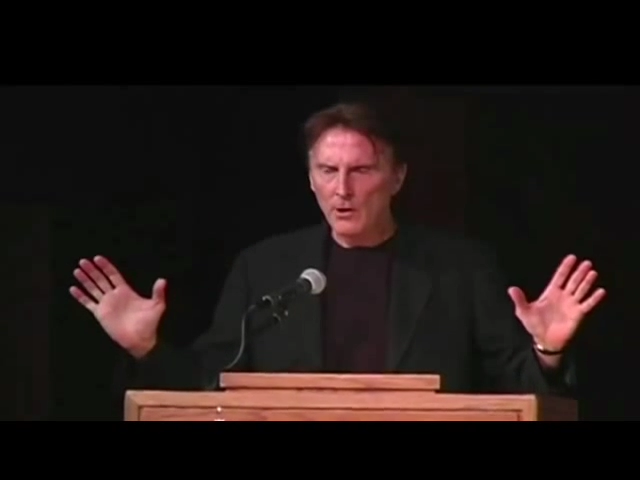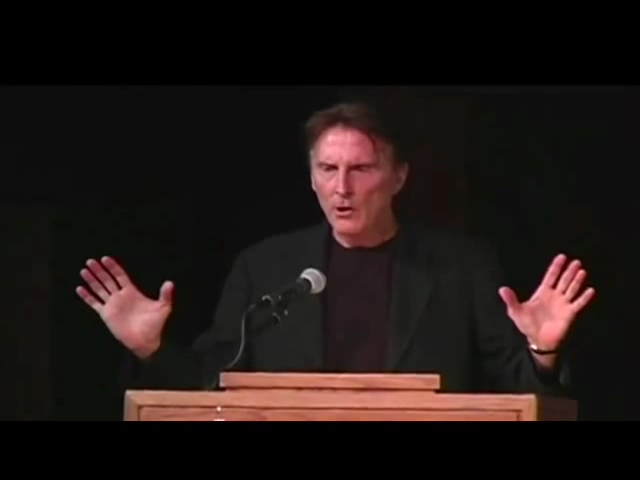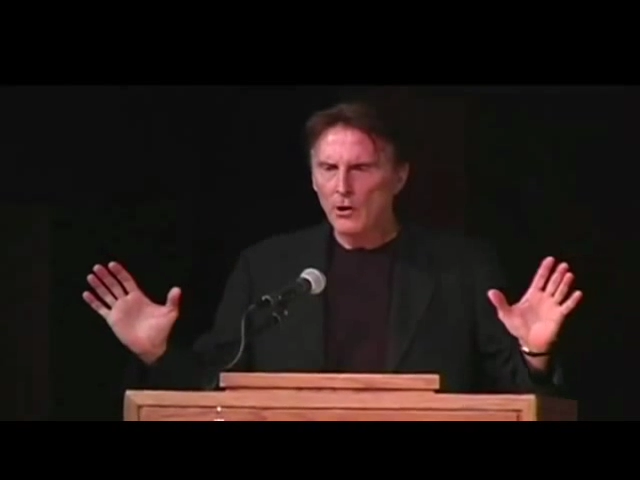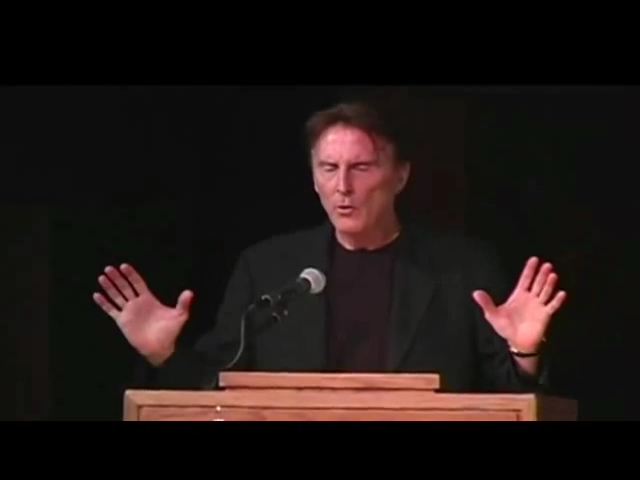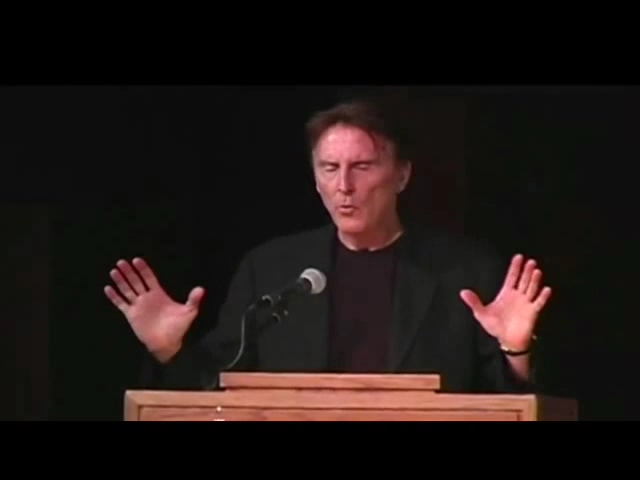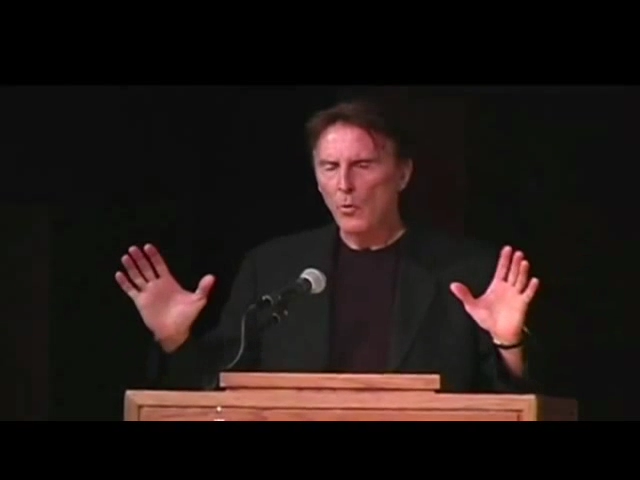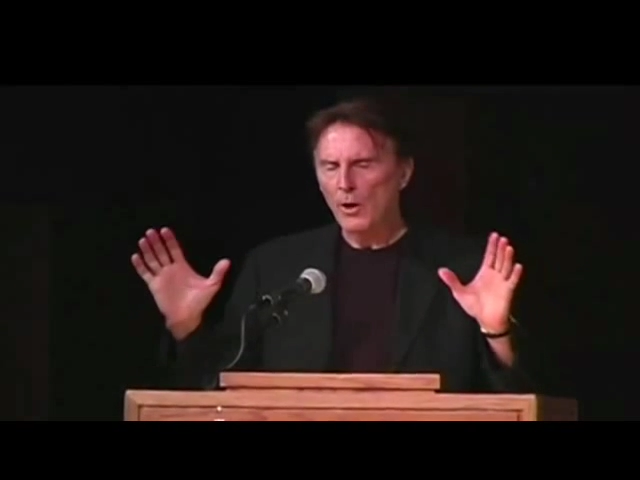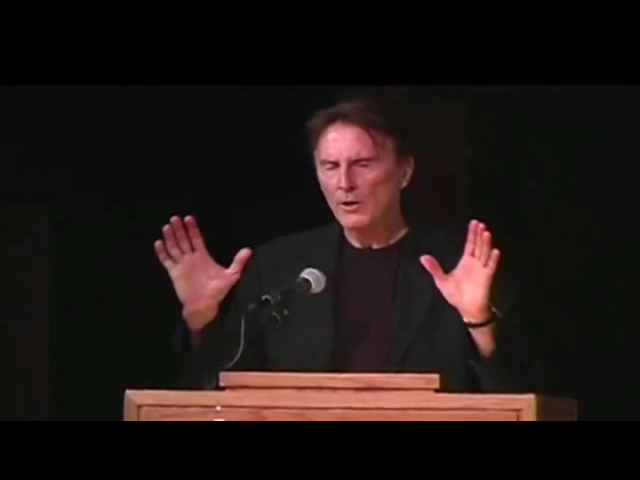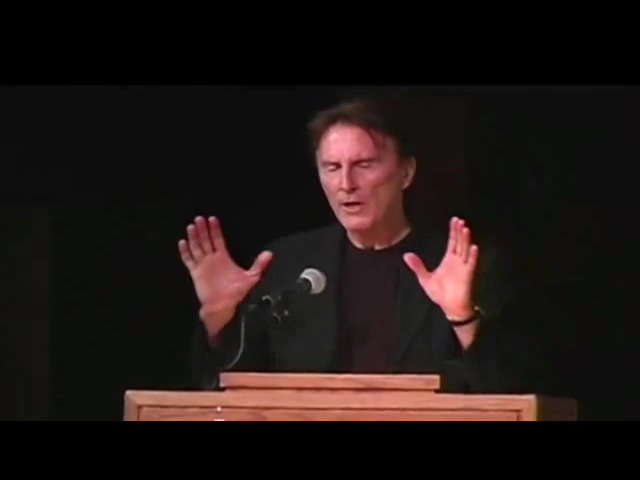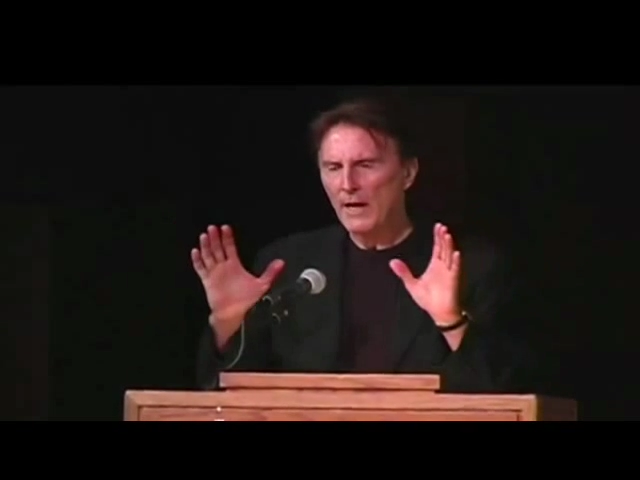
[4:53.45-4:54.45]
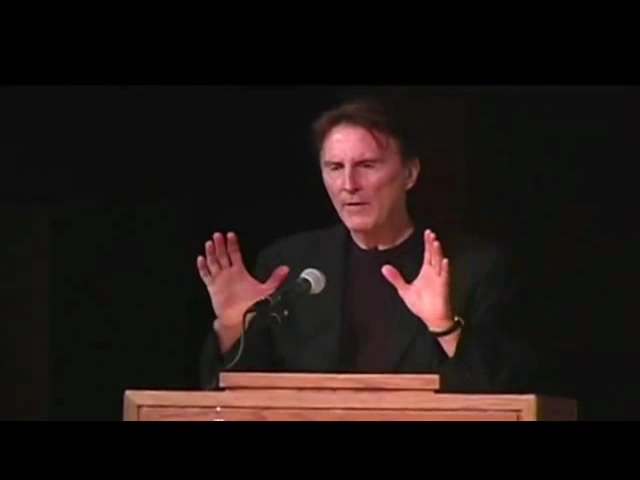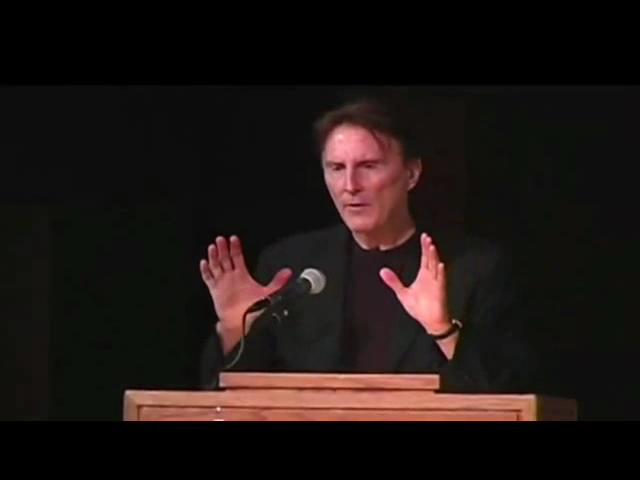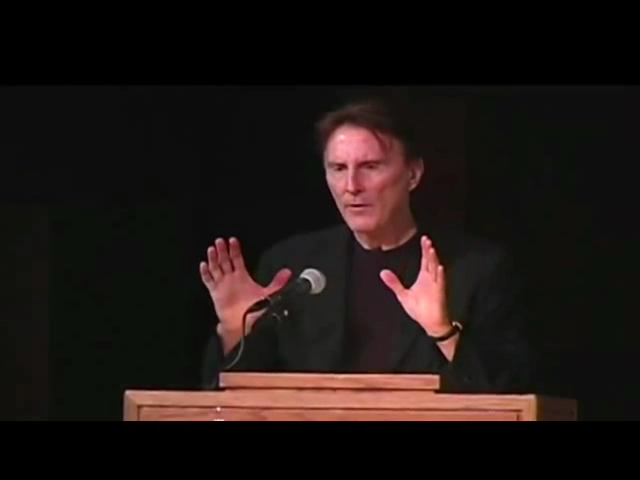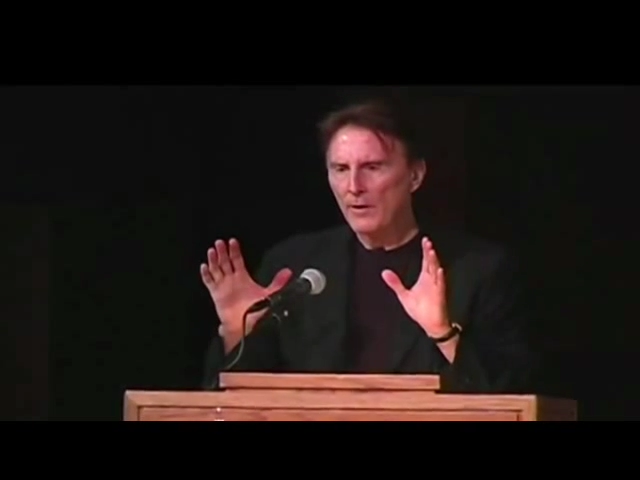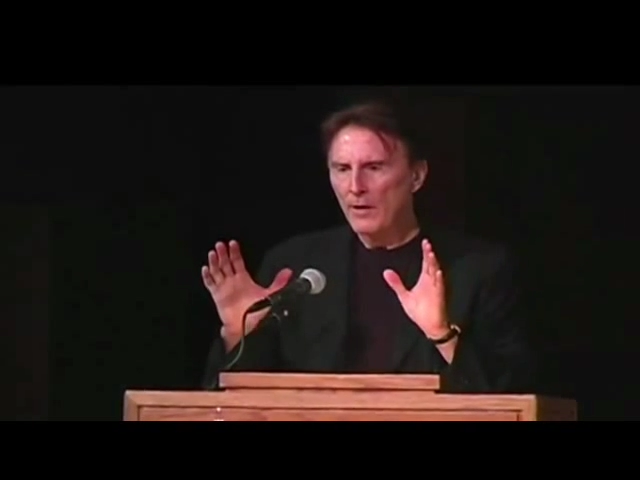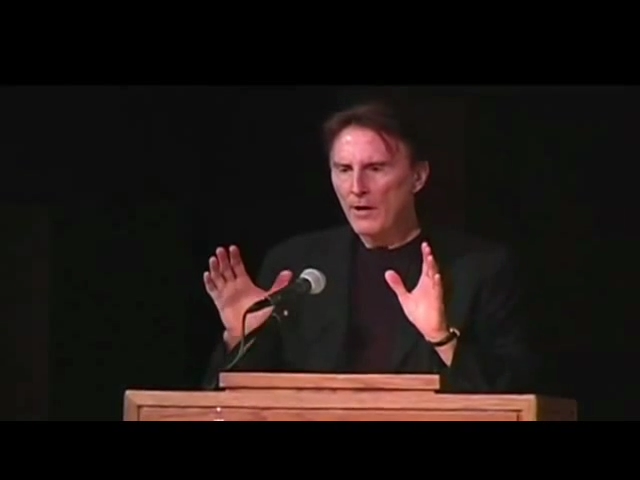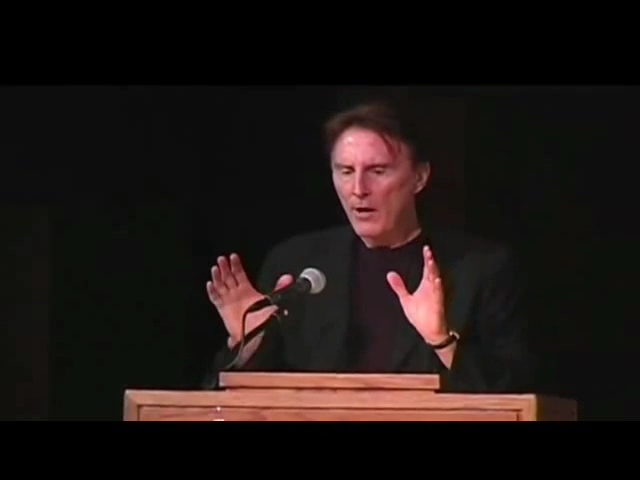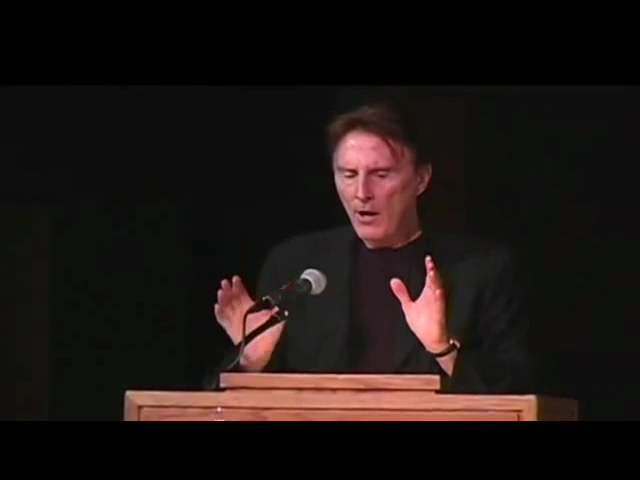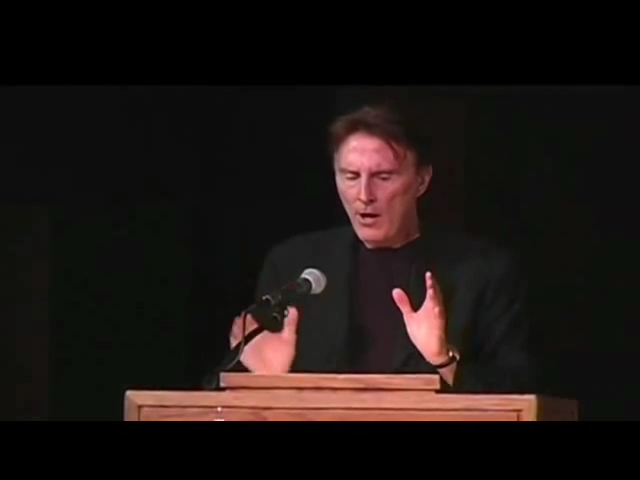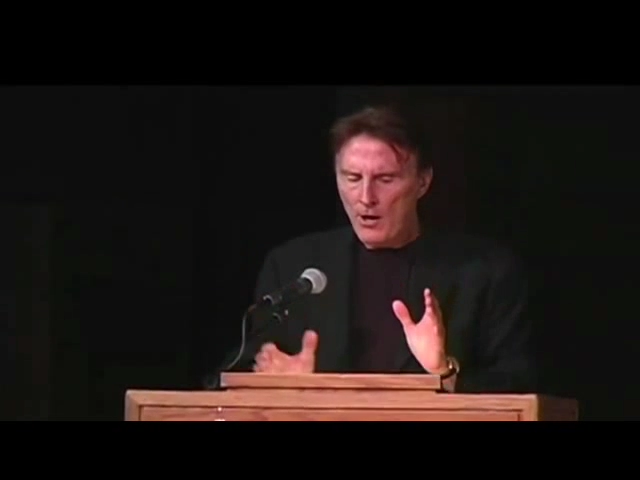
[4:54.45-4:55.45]
who work together
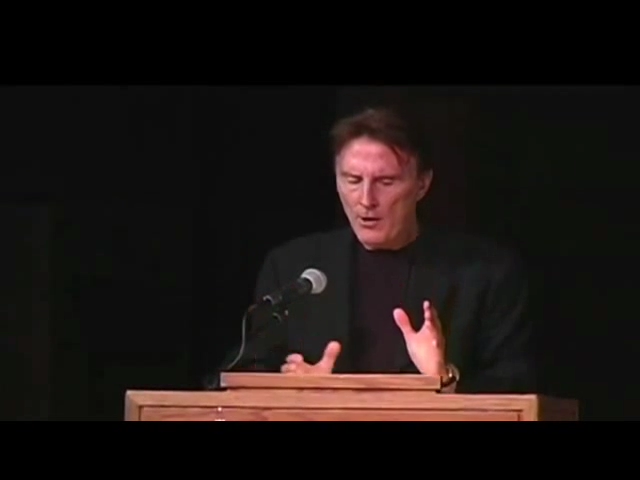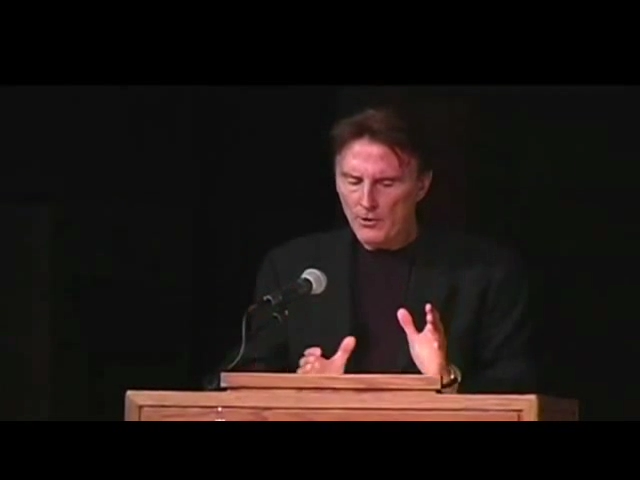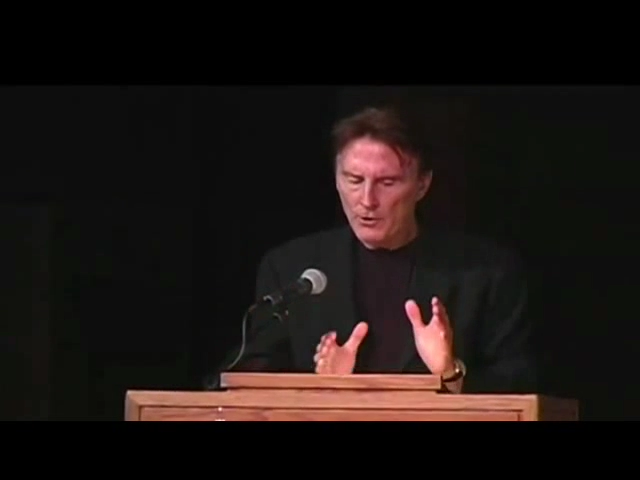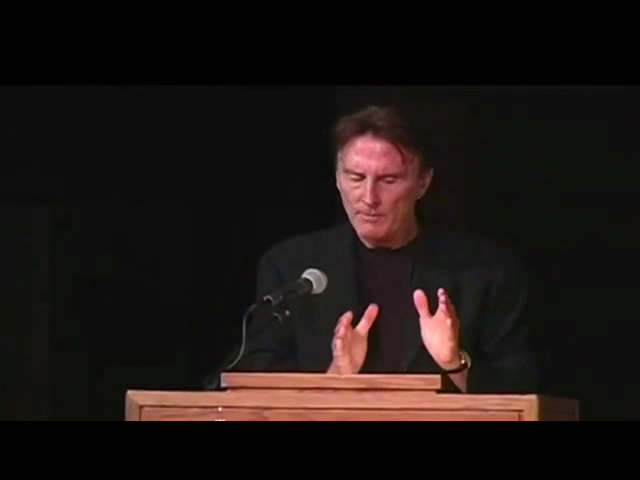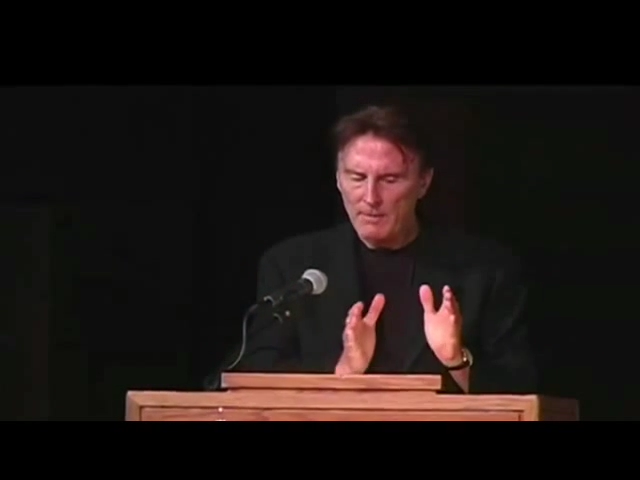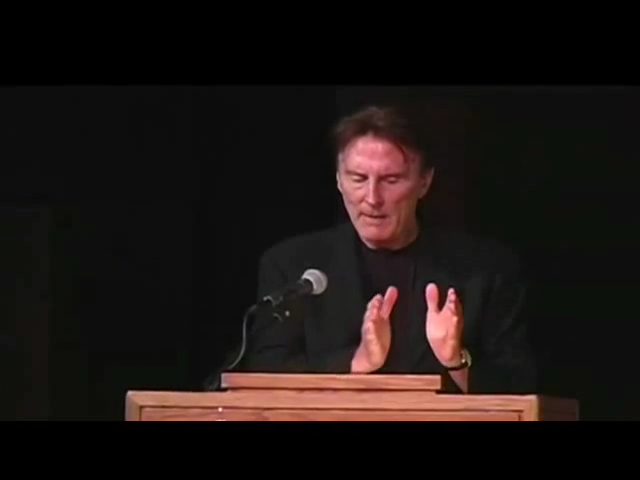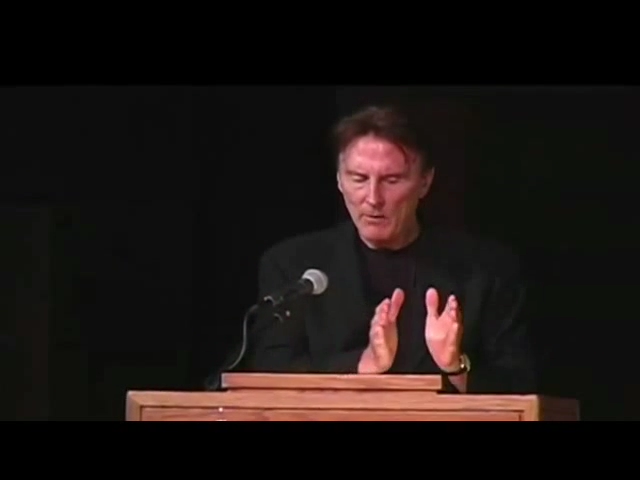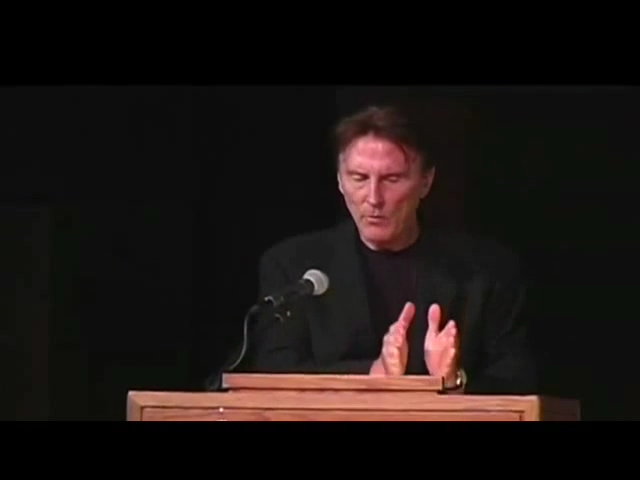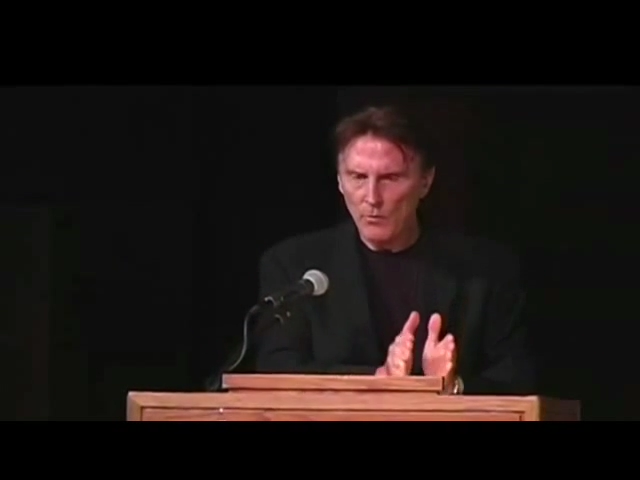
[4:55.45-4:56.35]
to meet